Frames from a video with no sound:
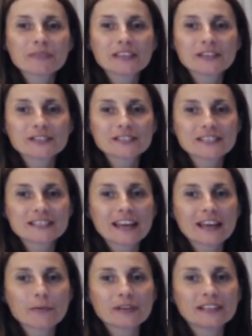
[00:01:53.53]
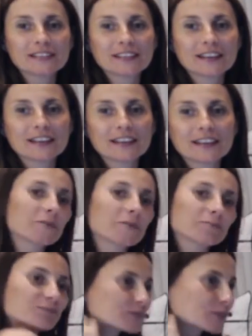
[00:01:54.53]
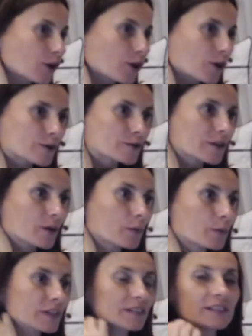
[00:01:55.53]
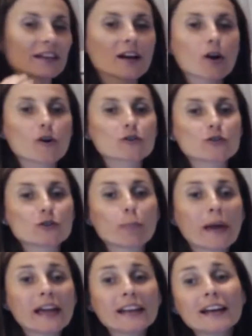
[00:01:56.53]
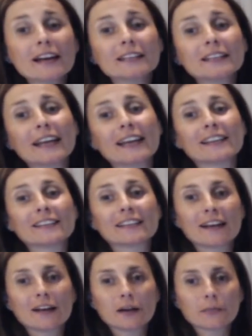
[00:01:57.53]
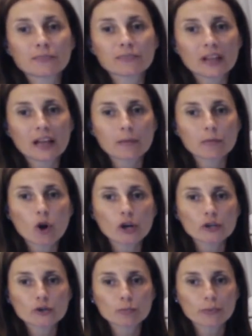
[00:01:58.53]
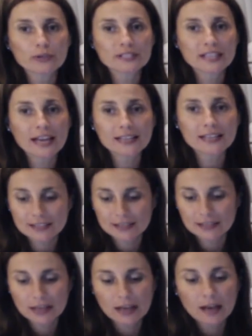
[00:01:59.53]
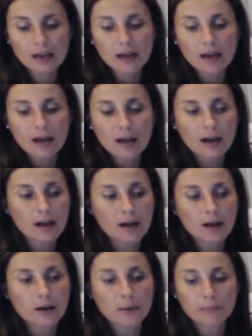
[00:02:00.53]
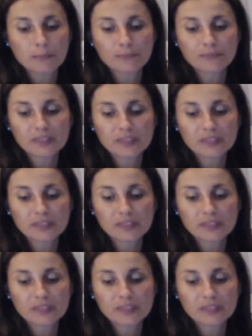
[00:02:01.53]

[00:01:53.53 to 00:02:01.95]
here today with um, uh, with uh, Jorge Pena, and um, I'm going to present um,